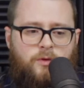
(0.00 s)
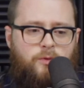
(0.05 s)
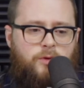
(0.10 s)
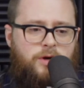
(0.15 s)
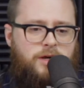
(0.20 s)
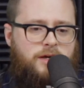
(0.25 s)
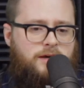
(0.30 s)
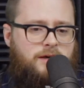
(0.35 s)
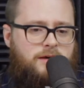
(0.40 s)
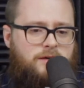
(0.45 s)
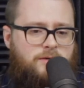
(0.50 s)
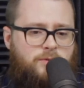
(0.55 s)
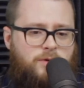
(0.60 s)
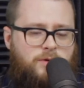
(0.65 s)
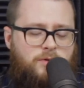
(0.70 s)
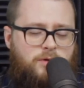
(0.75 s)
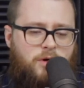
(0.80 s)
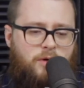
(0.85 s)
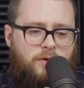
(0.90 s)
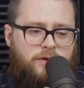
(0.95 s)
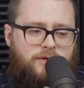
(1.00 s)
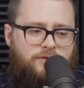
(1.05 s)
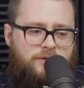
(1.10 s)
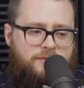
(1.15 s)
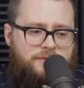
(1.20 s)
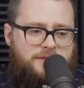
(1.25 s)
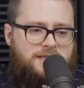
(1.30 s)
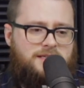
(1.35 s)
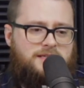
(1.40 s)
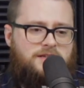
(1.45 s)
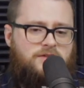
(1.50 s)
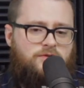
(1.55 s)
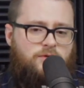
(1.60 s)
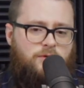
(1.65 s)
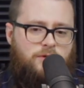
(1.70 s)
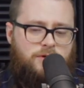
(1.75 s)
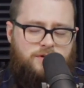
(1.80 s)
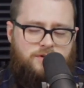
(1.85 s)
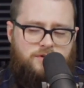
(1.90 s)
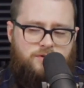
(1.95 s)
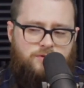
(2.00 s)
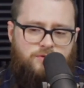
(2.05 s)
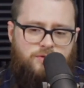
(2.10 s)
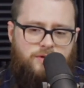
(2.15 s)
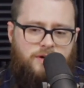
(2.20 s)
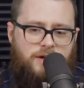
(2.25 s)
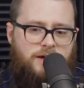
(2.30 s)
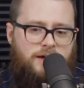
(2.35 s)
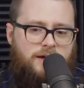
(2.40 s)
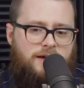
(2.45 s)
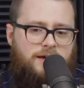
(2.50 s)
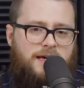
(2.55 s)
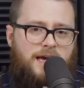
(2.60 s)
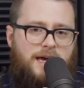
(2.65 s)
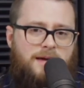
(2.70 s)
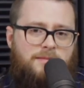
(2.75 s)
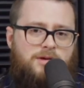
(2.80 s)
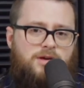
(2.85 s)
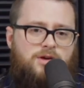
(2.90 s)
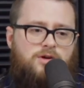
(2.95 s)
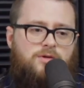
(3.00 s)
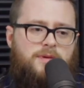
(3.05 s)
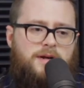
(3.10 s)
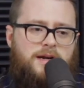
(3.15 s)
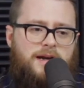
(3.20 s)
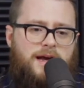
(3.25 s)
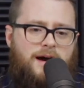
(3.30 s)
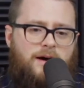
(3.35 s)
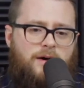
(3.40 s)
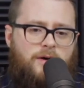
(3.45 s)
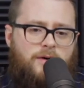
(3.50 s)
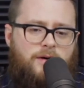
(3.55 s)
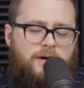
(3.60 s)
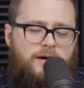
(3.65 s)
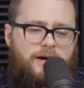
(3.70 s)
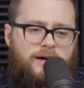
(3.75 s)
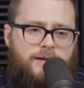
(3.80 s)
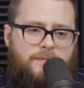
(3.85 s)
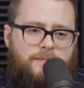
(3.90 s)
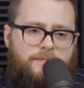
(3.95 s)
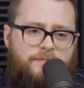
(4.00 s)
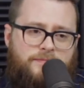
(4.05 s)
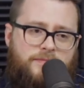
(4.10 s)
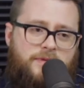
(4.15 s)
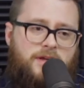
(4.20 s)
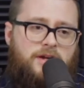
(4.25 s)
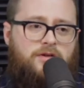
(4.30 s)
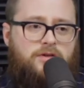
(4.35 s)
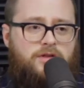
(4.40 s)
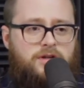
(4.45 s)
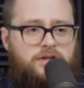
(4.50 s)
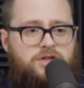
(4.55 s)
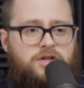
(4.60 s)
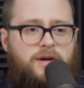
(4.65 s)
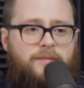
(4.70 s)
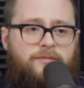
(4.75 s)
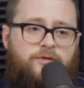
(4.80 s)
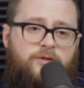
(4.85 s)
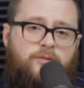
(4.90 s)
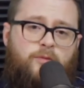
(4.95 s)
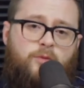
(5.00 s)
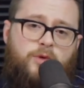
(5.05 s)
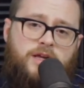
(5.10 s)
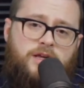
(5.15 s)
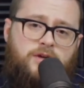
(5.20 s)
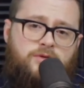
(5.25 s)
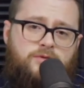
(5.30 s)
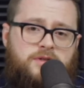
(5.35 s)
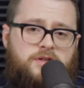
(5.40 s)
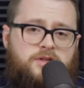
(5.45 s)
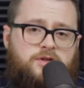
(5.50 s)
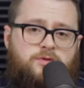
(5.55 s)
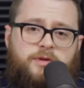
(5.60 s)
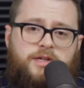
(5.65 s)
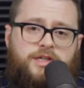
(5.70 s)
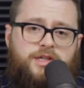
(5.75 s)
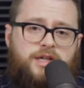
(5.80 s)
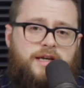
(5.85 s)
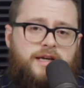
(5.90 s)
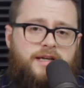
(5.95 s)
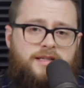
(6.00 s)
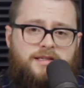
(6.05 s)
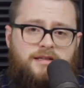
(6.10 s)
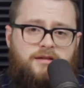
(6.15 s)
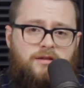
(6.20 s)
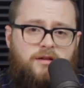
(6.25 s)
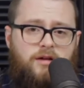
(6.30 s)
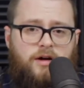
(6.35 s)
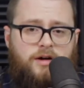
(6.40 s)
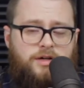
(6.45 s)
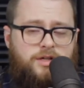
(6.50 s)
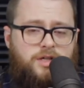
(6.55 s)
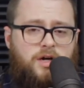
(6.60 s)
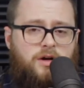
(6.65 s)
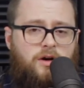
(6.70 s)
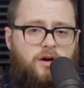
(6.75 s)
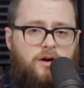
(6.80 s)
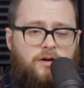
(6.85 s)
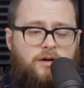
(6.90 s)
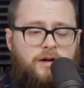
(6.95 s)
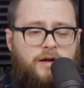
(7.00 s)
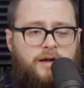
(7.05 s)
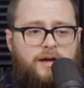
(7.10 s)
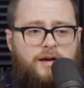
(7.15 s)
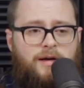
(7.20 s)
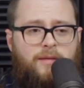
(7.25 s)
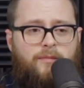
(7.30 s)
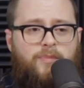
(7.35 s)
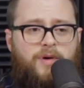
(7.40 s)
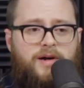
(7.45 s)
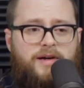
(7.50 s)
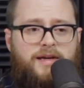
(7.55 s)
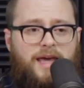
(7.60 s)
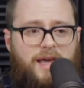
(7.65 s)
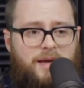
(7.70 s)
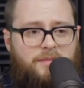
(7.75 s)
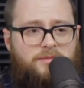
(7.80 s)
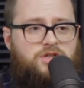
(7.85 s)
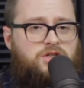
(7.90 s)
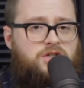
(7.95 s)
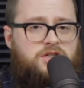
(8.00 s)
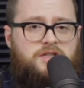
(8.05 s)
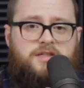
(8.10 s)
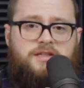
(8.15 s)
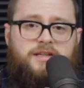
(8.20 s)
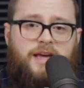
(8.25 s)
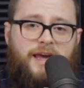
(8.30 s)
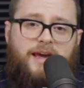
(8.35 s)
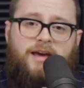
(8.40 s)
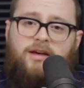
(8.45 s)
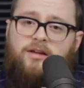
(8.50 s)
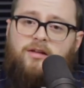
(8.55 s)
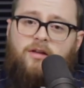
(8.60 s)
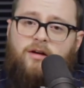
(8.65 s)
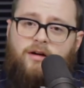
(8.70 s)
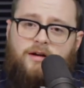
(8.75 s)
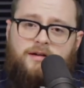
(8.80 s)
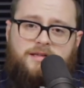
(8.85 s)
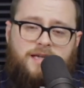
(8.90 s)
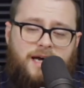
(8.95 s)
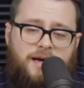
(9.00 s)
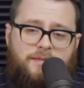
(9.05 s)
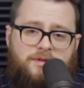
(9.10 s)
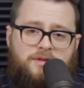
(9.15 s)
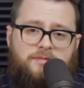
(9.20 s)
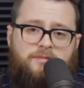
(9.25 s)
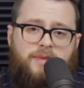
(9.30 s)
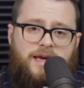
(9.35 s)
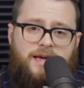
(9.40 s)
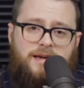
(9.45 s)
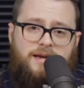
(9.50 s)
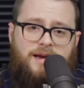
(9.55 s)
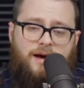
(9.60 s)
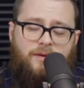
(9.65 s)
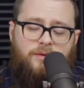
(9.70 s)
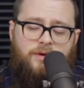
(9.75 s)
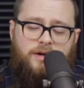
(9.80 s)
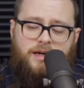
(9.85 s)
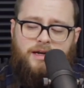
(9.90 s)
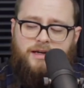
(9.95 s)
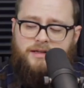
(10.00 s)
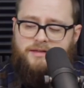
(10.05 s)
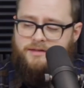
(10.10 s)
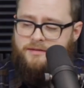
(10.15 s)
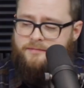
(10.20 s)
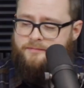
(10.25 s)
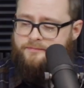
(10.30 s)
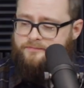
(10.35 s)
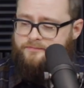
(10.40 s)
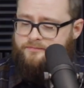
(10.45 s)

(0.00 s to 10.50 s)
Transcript: We, we were going from 64 to GameCube, and now, um, you know, the jump from Wii U to Switch isn't large at all, but games just take a long time to make nowadays.